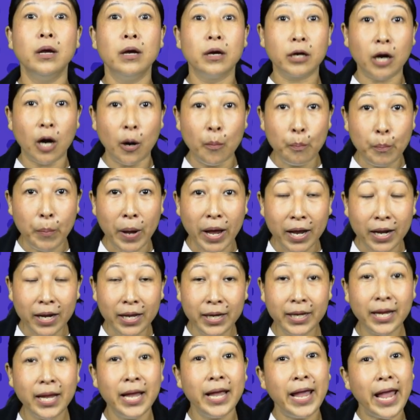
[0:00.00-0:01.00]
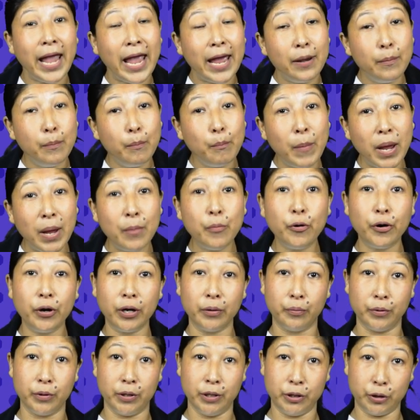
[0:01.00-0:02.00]
compelling and
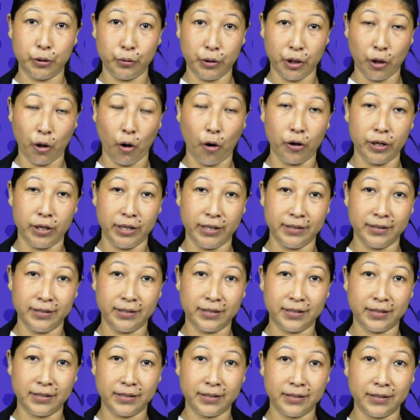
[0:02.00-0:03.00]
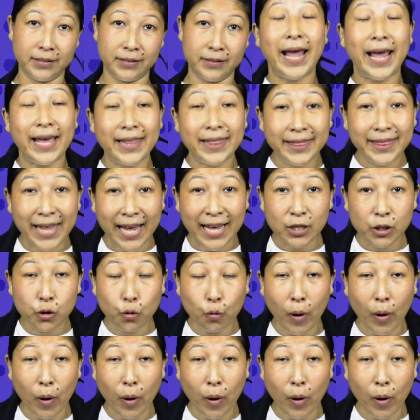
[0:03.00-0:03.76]
memorable to the audience. And that's